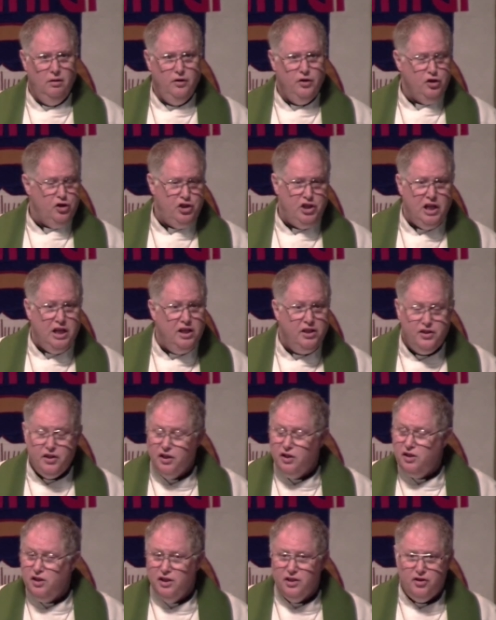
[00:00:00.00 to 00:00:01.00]

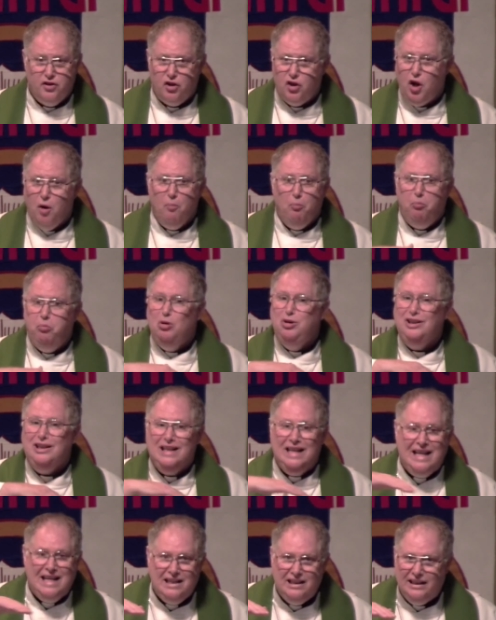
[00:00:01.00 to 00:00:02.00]
Jesus is
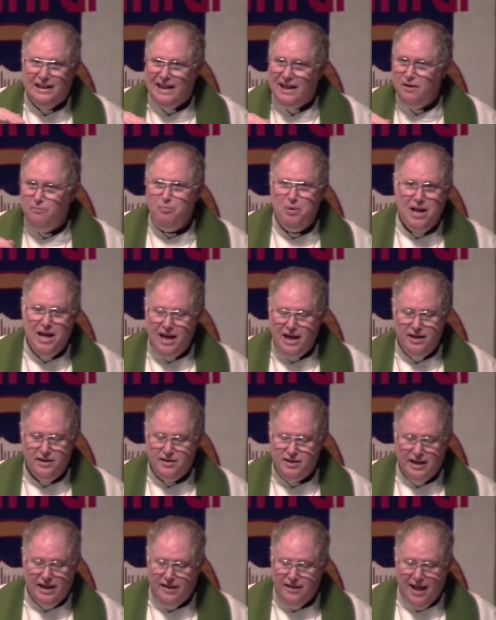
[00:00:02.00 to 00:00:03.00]
completely at
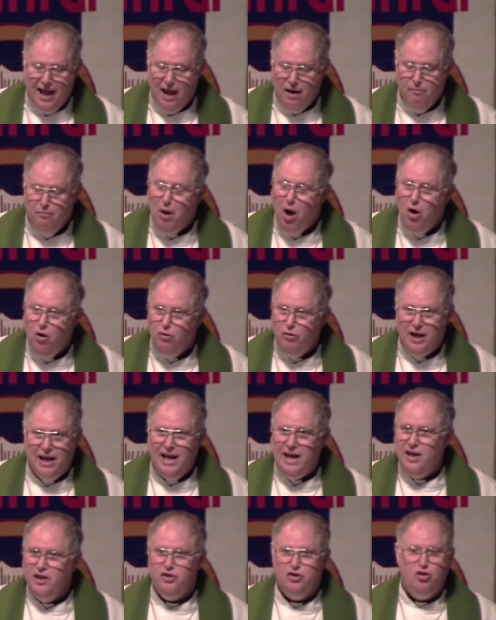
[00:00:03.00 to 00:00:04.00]
peace in that boat.
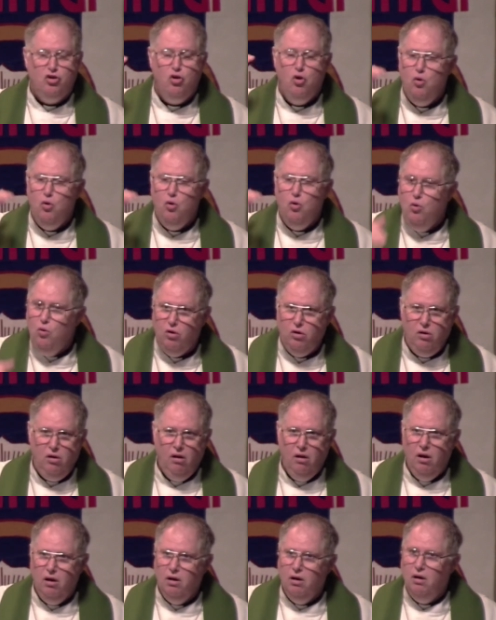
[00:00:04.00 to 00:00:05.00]
He is
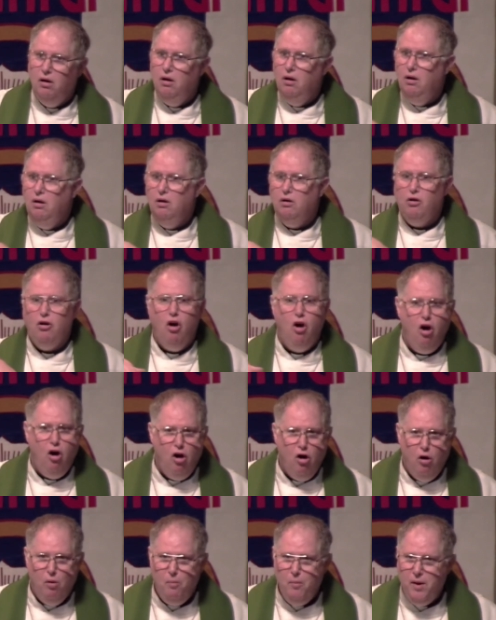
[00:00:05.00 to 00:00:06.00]
cool,
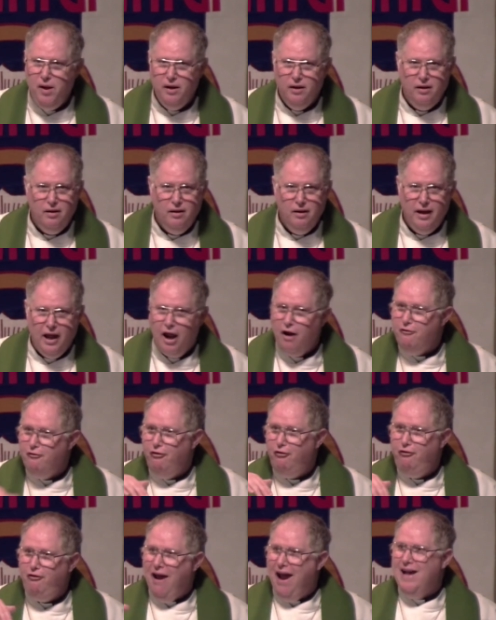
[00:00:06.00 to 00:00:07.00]
calm,
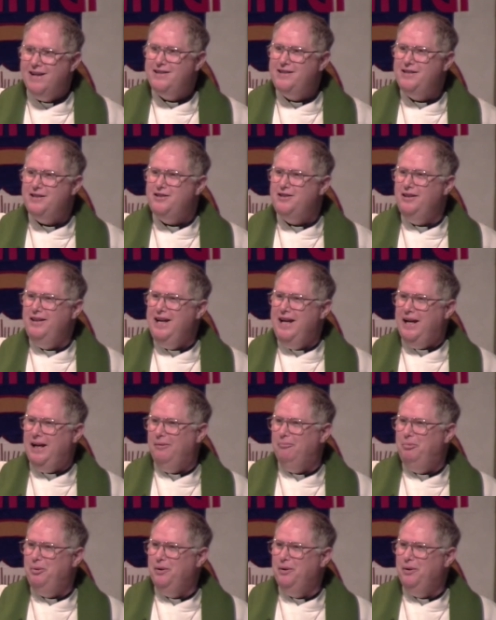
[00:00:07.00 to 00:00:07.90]
fast asleep.